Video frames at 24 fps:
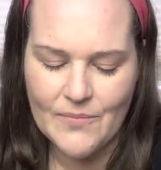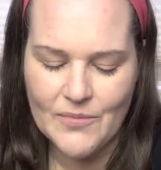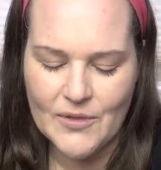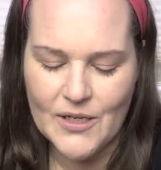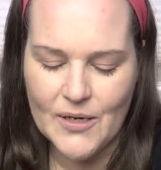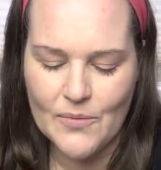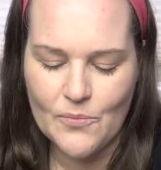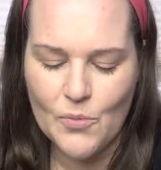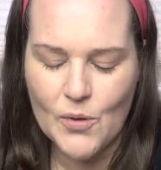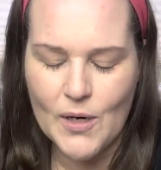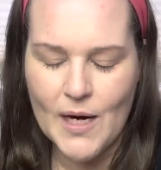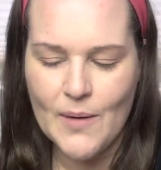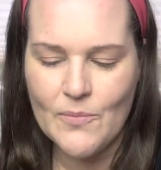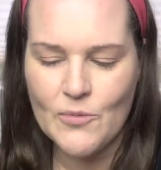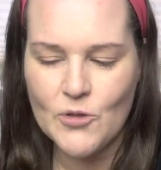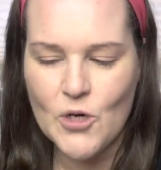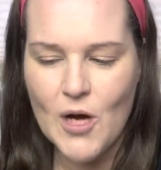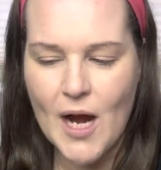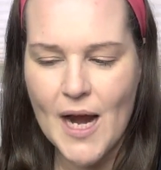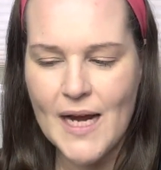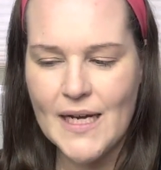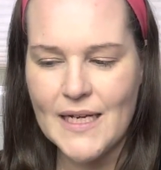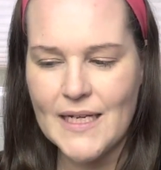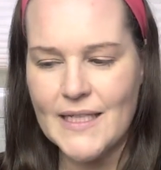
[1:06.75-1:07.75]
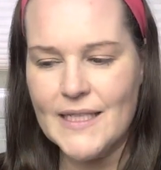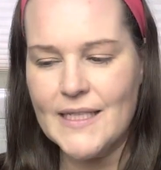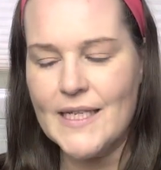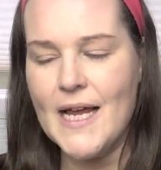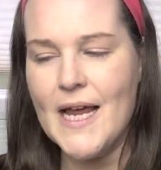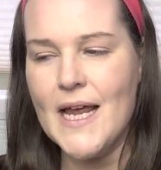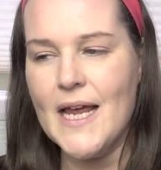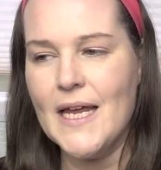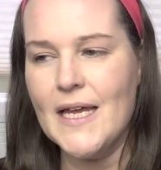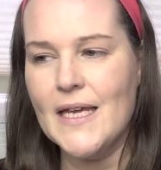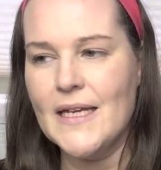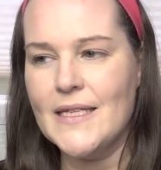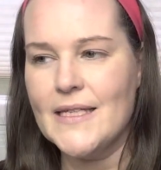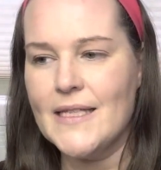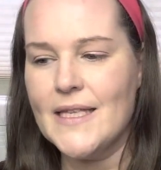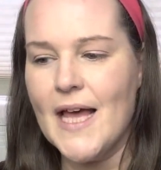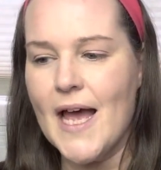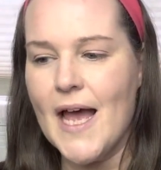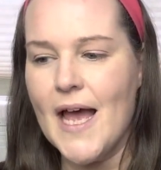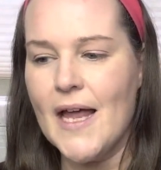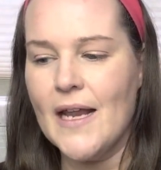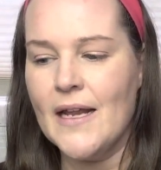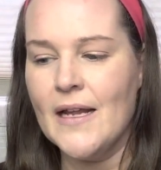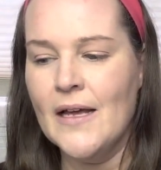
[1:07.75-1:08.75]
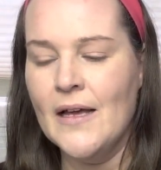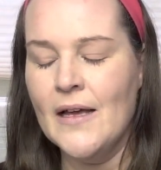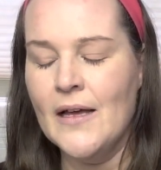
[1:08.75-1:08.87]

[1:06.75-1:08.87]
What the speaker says: what I'm trying to say is that